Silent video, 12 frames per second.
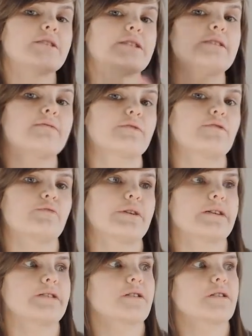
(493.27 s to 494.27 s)
Diva
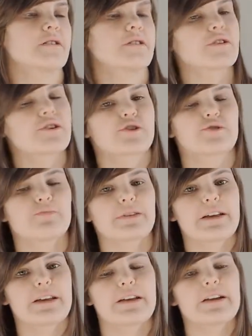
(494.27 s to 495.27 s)
Quinn
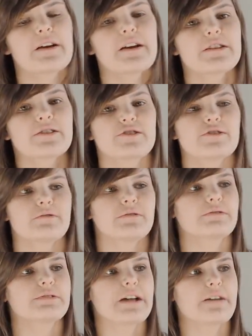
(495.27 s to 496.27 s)
cosplay
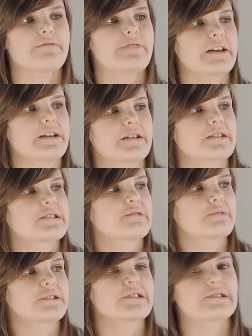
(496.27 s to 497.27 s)
tutorial type thing,
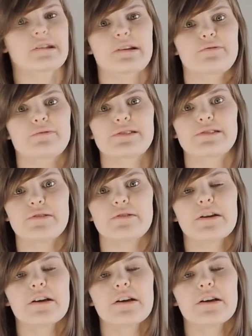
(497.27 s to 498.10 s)
which I always do.